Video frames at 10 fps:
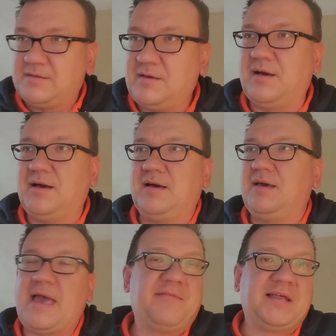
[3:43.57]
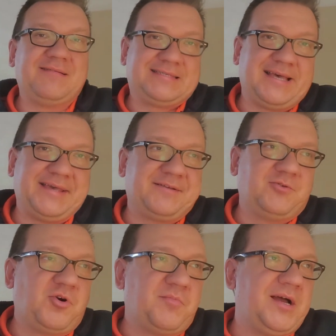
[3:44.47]
have another cycle,
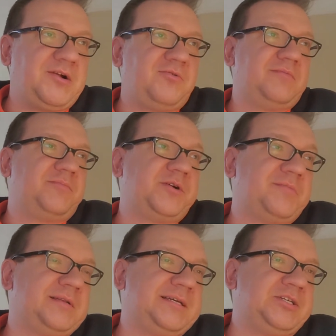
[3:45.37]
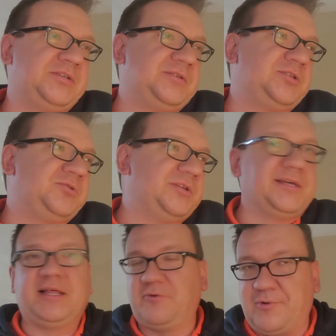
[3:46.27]
or my recommendation is to
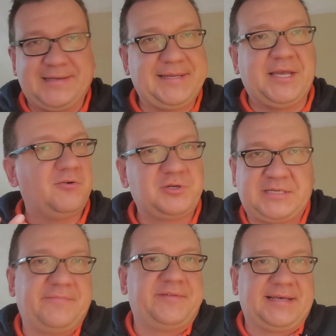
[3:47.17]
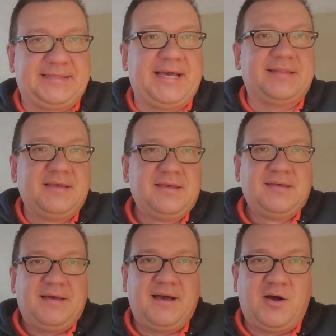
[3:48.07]
delay it 1 day, or something like that.
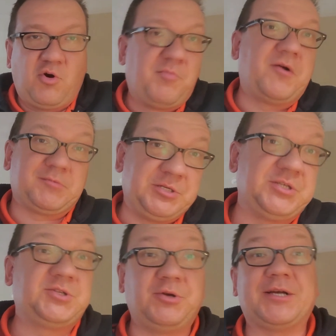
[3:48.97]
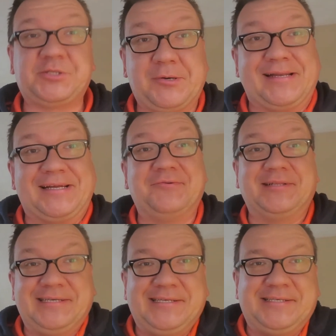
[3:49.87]
Or my recommendation is to actually go ahead and
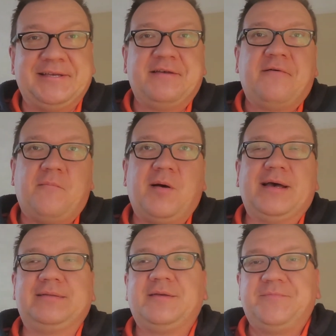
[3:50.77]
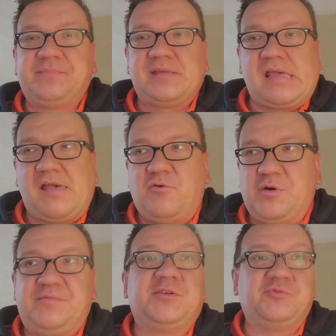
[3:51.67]
release, but
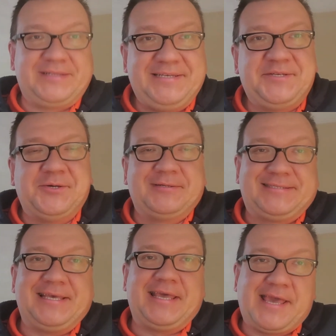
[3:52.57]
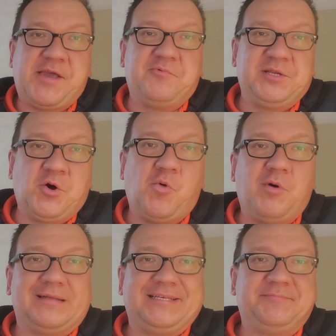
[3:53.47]
with the release note saying, hey, we know
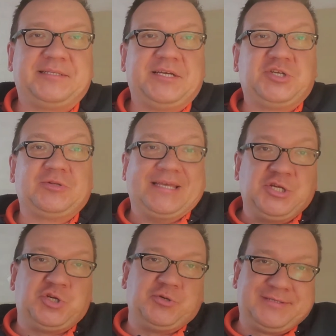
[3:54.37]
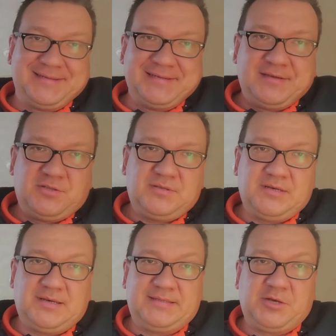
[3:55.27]
about these potential issues
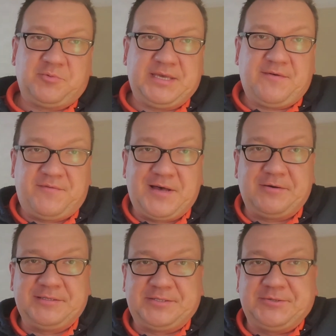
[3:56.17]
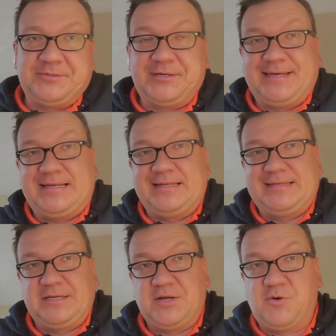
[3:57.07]
that we have found, so go ahead
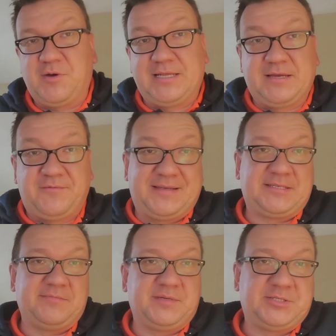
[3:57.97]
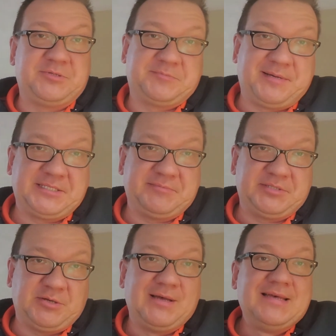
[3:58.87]
and, we're going to fix them as soon as
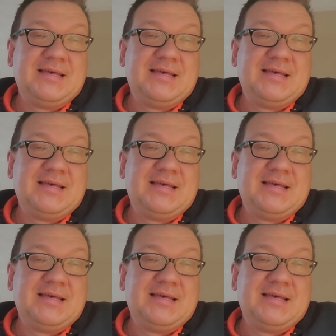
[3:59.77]
possible. So